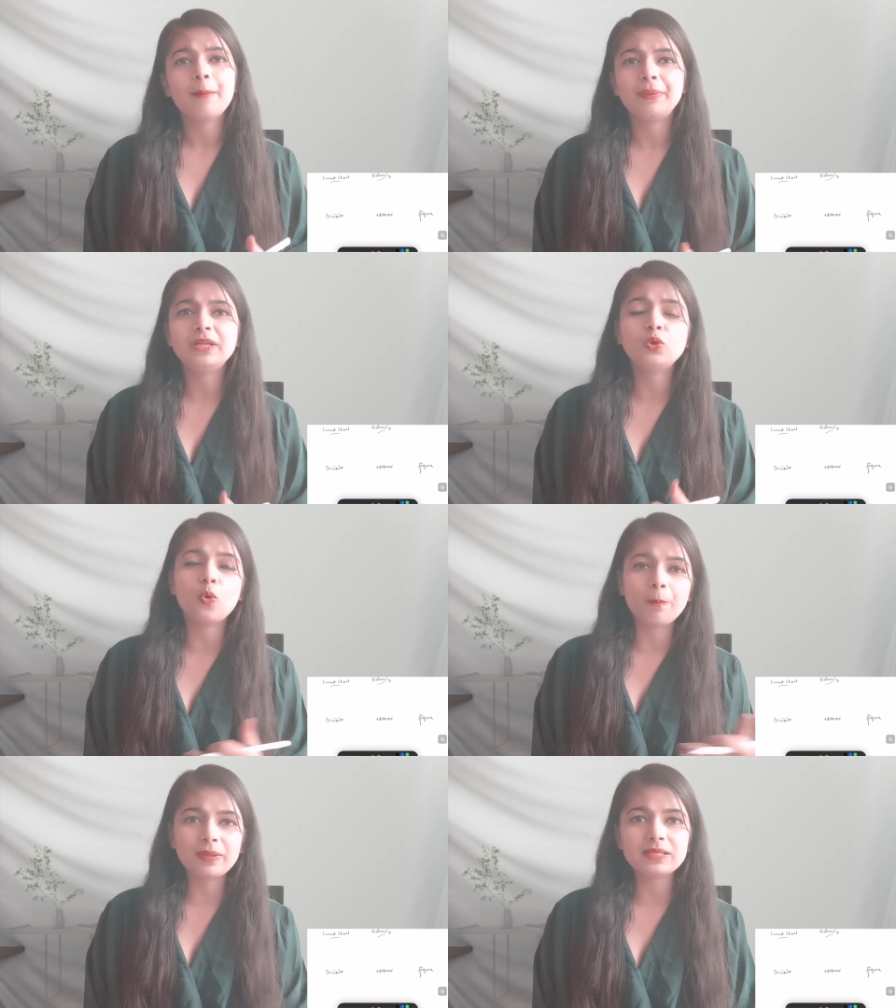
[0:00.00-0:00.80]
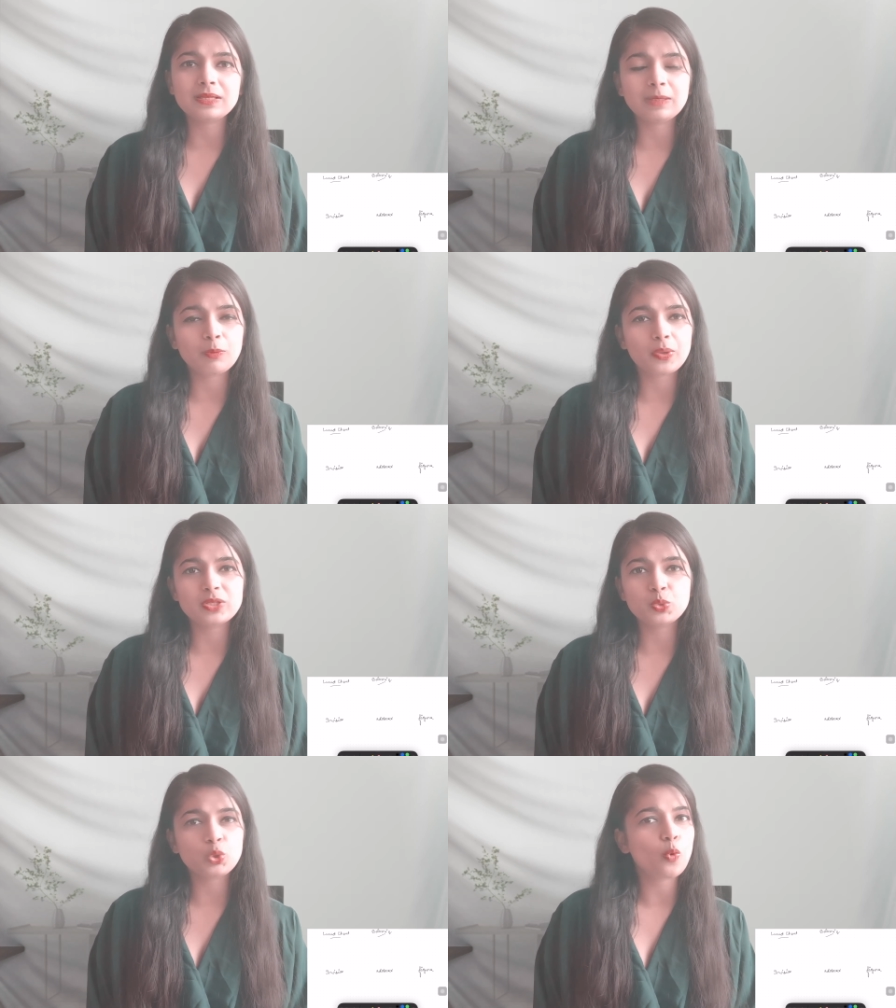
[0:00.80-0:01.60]
but it
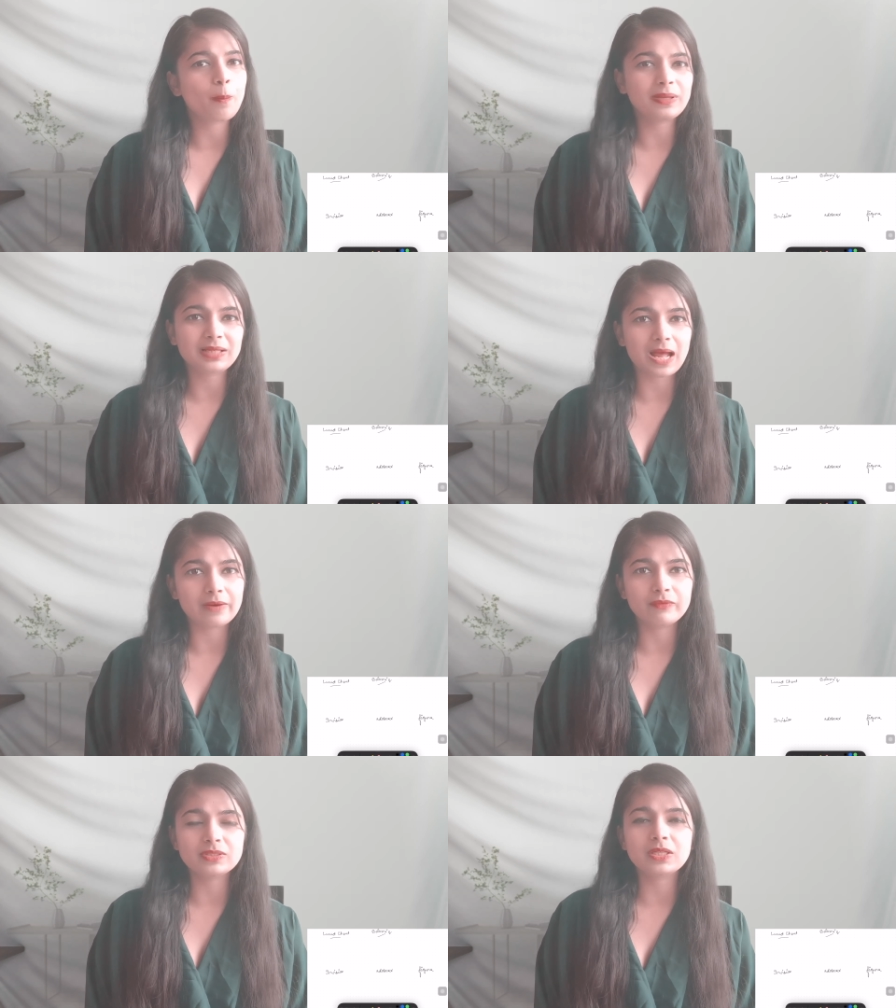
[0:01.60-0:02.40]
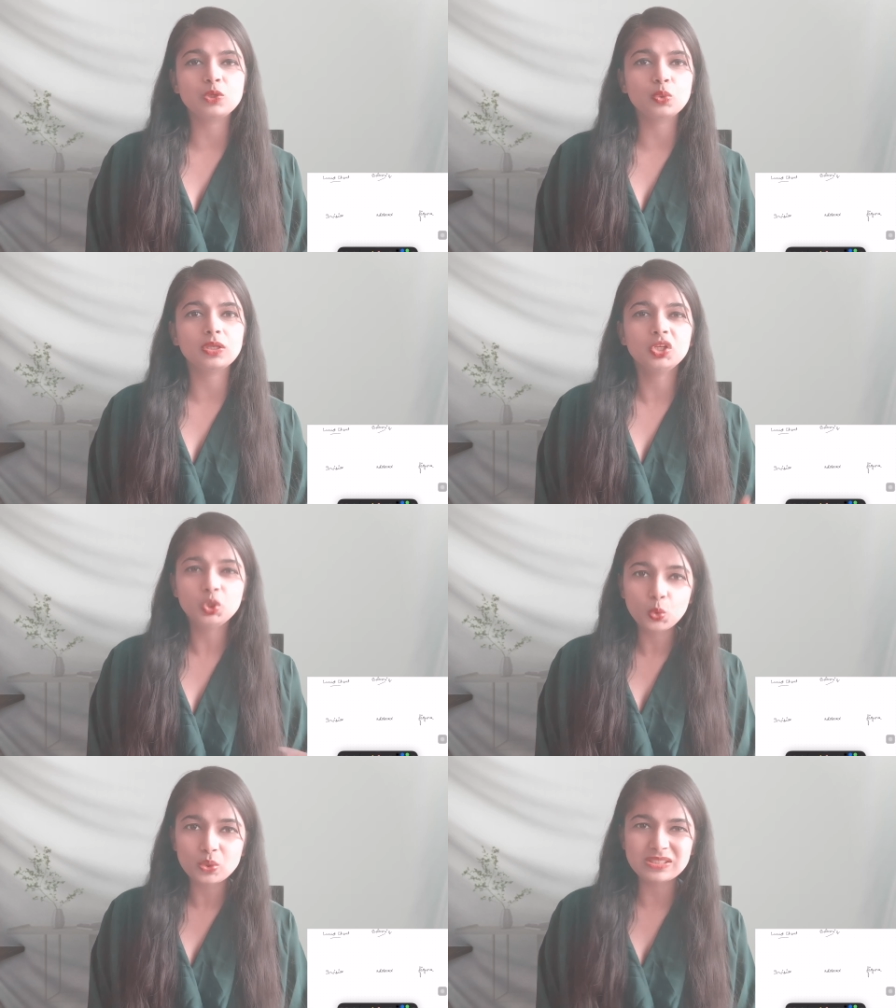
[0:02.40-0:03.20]
provides you an open canvas that you can
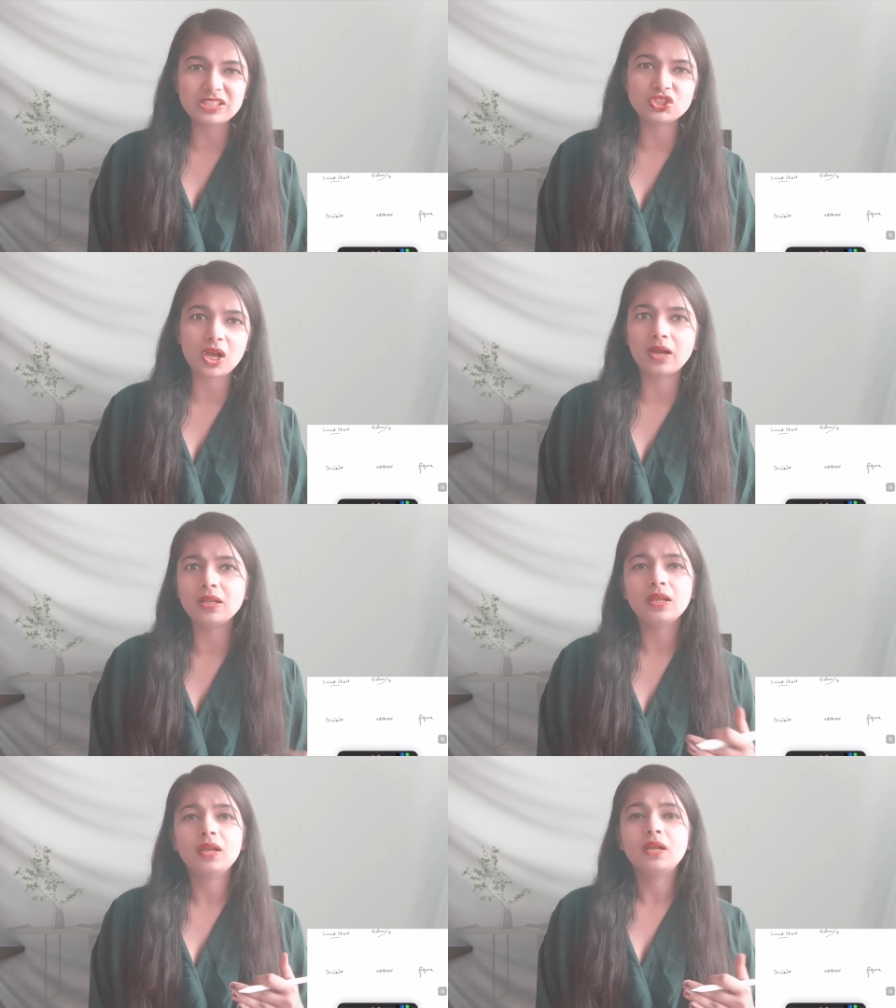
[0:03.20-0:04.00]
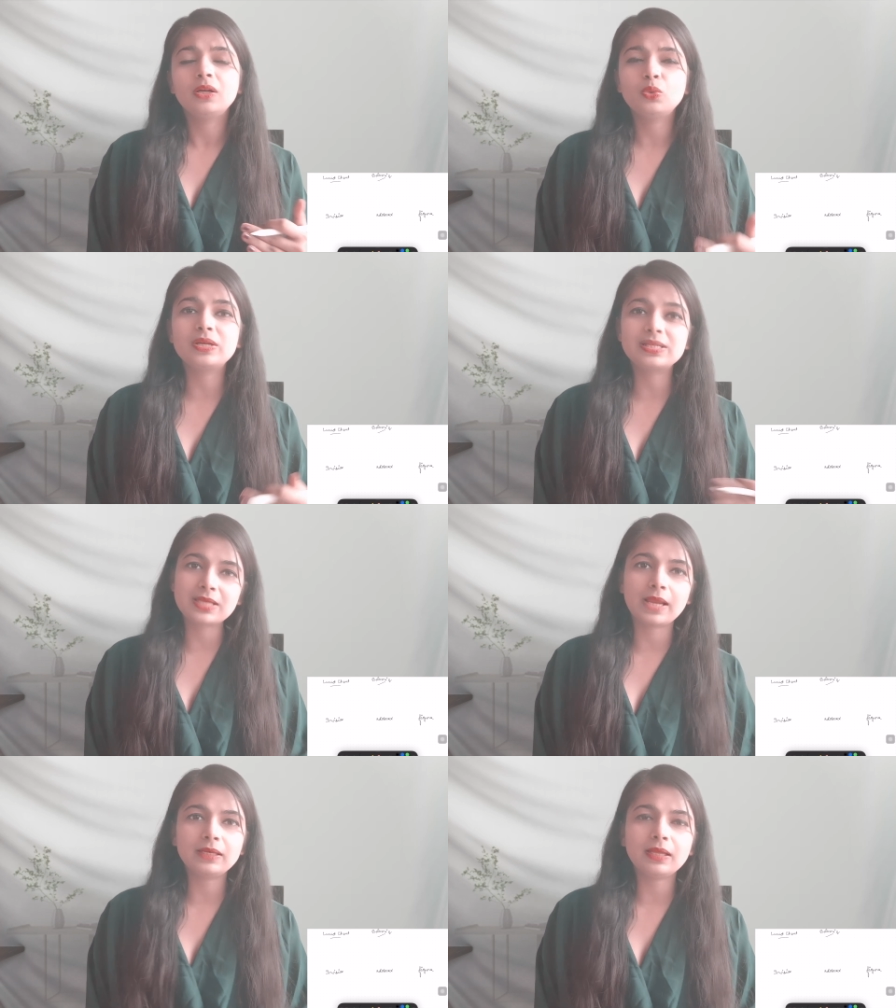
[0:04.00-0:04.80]
use the chart to
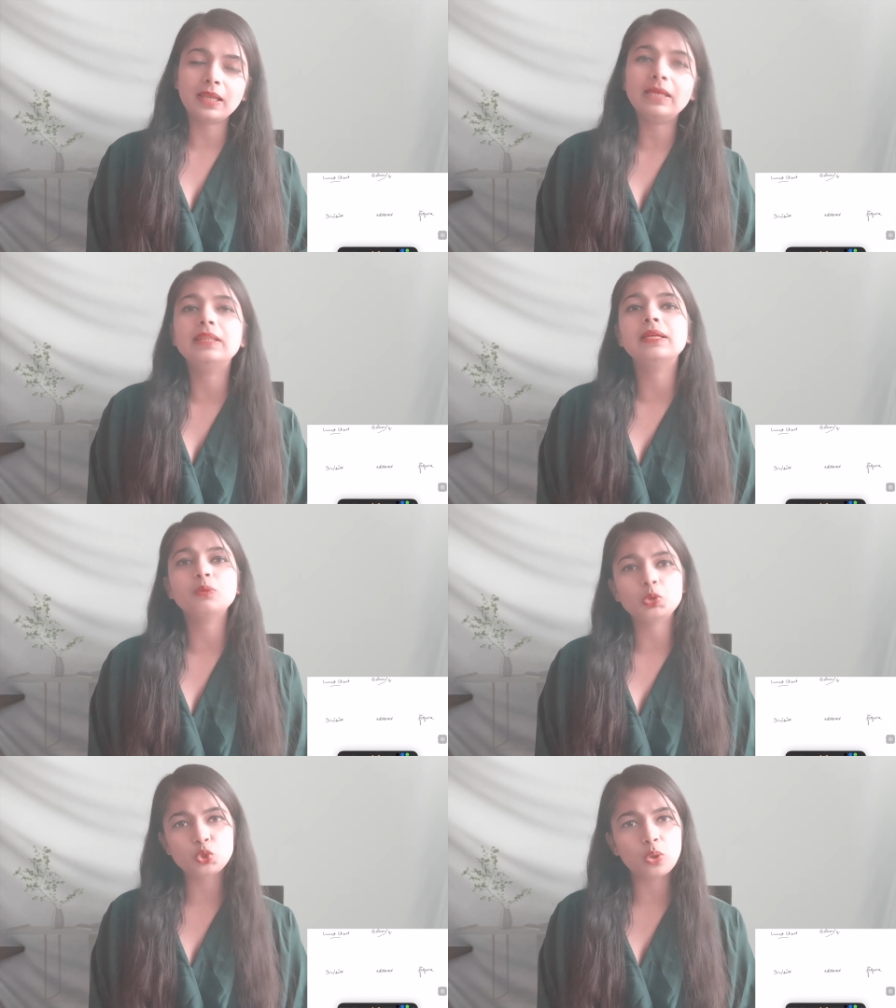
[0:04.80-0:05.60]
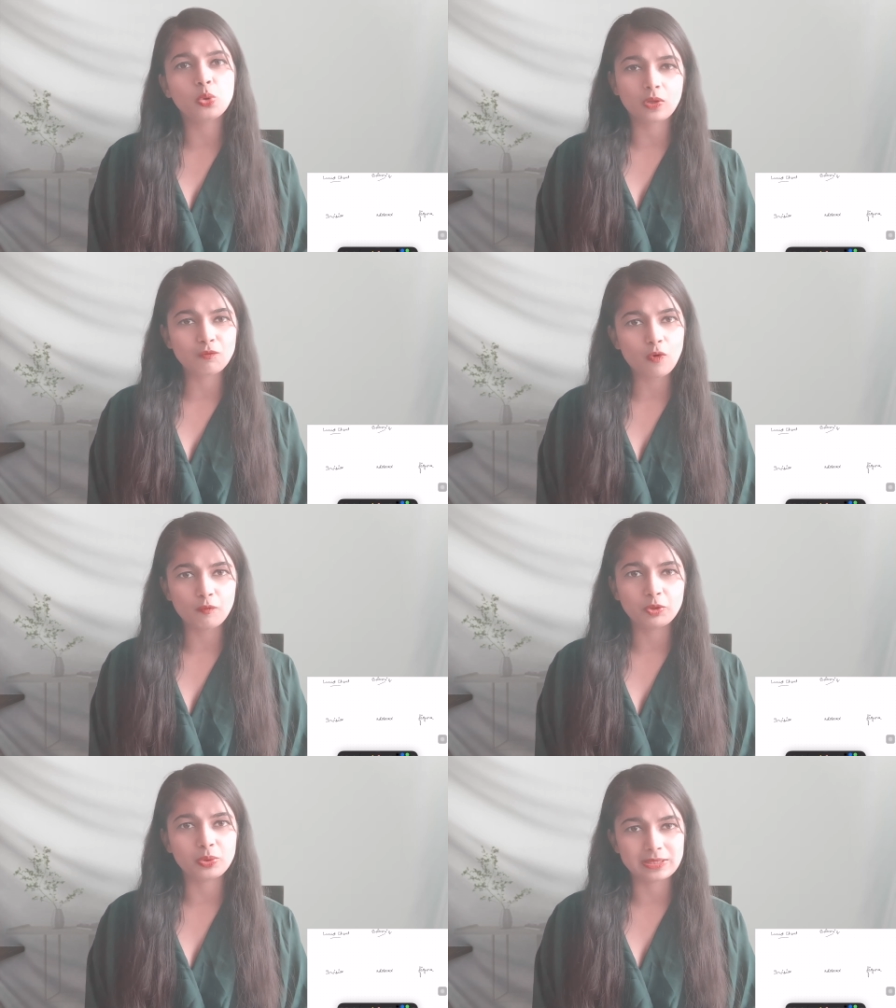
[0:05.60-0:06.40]
design anything which you are looking
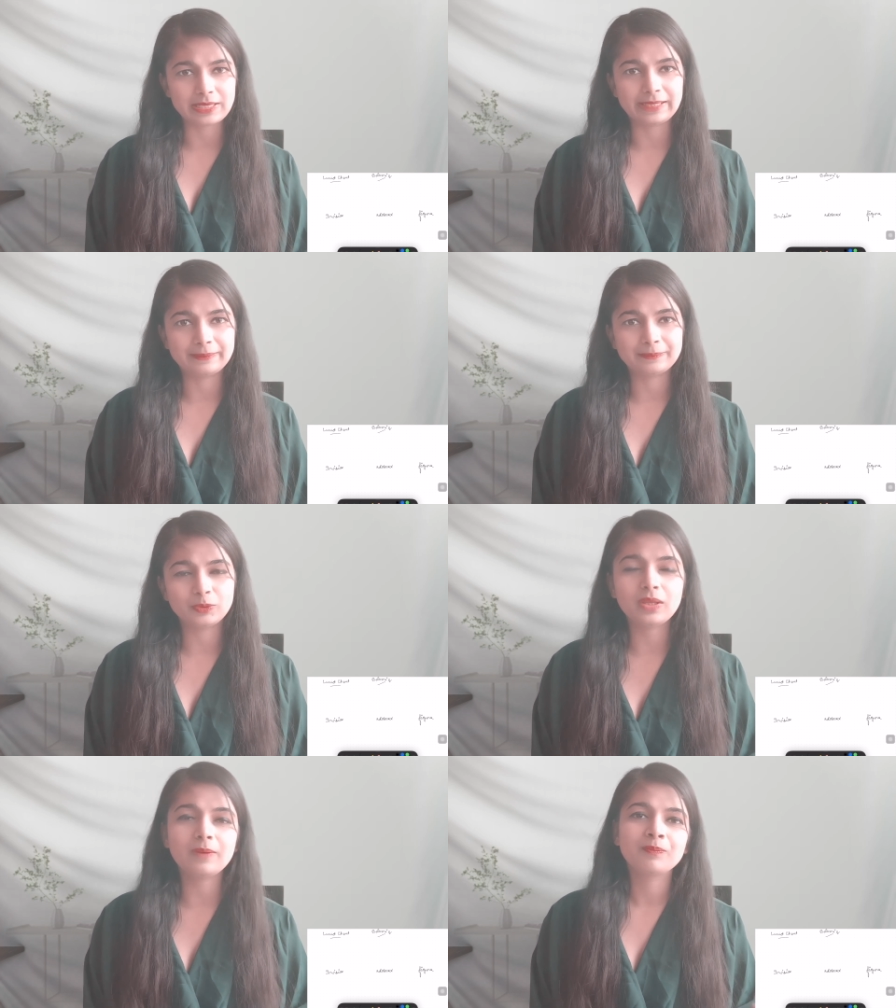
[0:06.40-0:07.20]
forward to design. Okay,